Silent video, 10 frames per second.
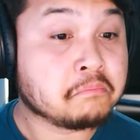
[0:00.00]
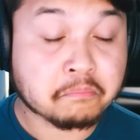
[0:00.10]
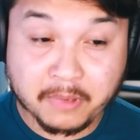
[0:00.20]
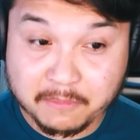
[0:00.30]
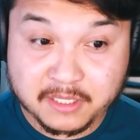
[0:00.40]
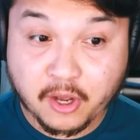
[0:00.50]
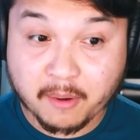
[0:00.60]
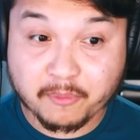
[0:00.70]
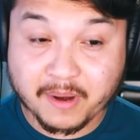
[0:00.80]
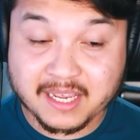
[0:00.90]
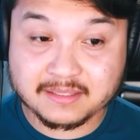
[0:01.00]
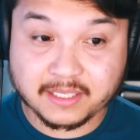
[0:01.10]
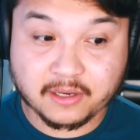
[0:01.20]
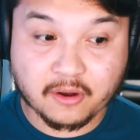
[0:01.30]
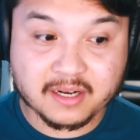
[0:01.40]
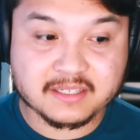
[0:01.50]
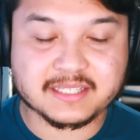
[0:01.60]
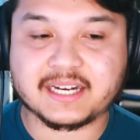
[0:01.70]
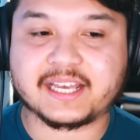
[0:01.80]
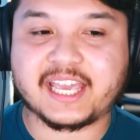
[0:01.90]
Maybe compromise later on and
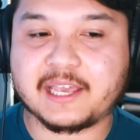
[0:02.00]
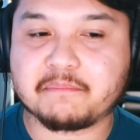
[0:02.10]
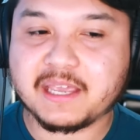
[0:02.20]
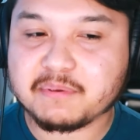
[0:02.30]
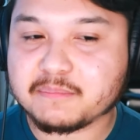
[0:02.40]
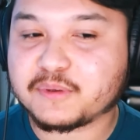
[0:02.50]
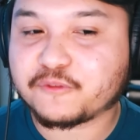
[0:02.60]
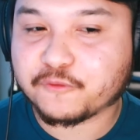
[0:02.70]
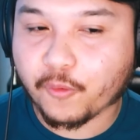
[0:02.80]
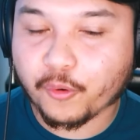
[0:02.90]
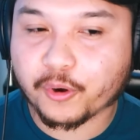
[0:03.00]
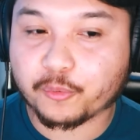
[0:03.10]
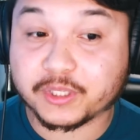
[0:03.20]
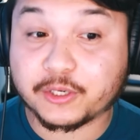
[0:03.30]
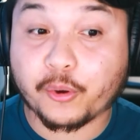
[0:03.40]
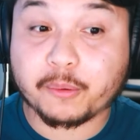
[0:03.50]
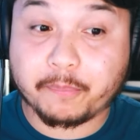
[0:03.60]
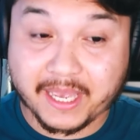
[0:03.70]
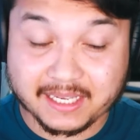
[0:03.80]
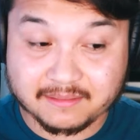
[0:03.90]
say, like, hey, maybe before we go to
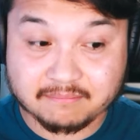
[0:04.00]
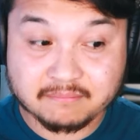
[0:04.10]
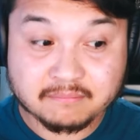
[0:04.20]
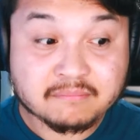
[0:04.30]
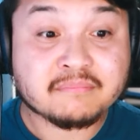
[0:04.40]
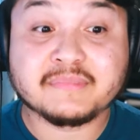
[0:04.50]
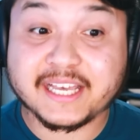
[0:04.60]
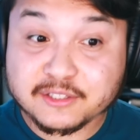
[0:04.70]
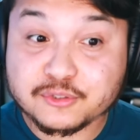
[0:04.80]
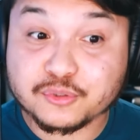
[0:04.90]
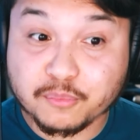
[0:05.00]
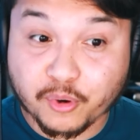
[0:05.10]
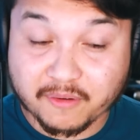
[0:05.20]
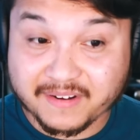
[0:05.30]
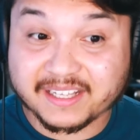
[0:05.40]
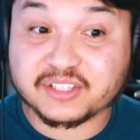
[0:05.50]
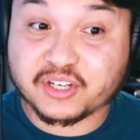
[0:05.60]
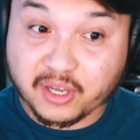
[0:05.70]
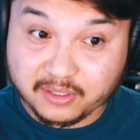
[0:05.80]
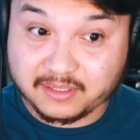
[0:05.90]
bed, let's do more of like the
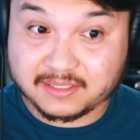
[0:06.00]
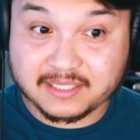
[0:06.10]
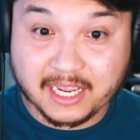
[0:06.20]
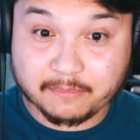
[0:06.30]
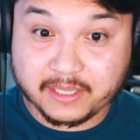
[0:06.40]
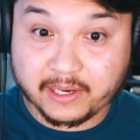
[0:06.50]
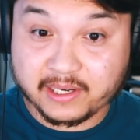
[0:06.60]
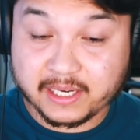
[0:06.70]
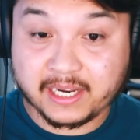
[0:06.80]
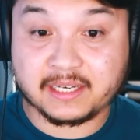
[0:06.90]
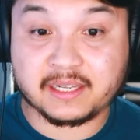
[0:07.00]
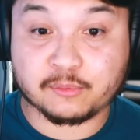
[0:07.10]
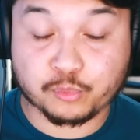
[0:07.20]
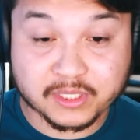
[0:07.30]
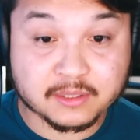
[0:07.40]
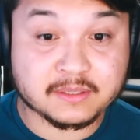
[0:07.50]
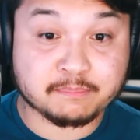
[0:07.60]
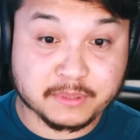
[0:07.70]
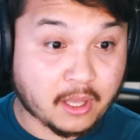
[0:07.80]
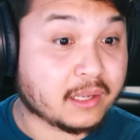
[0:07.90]
cuddling time there. And then we can
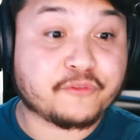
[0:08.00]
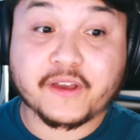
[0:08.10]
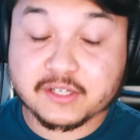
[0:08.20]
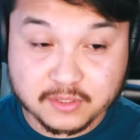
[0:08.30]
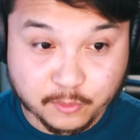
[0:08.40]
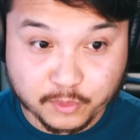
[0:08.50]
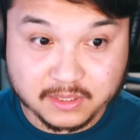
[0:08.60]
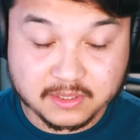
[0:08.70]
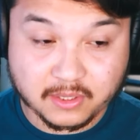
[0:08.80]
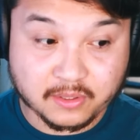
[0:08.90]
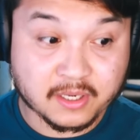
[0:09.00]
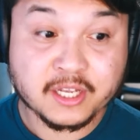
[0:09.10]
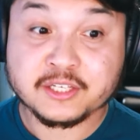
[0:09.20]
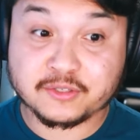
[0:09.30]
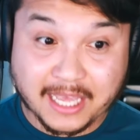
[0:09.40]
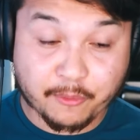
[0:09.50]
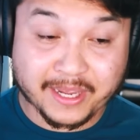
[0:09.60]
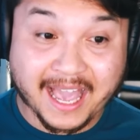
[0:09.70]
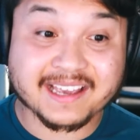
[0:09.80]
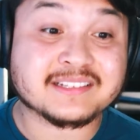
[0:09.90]
be all affectionate with each other. So that way
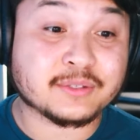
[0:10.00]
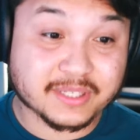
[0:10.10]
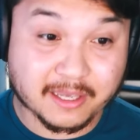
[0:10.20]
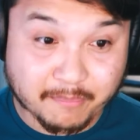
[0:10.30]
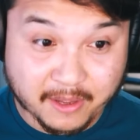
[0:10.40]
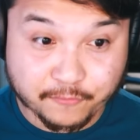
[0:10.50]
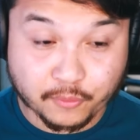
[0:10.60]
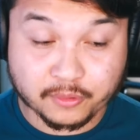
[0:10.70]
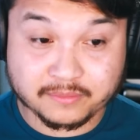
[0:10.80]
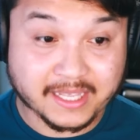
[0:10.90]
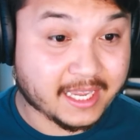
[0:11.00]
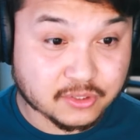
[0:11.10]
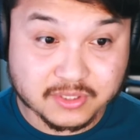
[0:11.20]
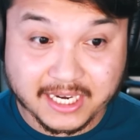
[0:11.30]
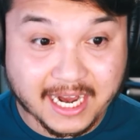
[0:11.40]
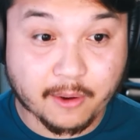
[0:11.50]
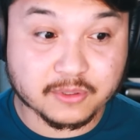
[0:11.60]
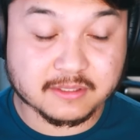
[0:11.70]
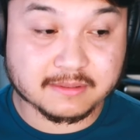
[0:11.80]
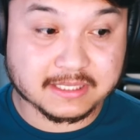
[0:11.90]
I can still get my full eight to 10
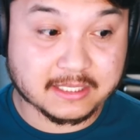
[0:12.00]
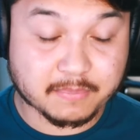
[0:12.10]
hours of sleep.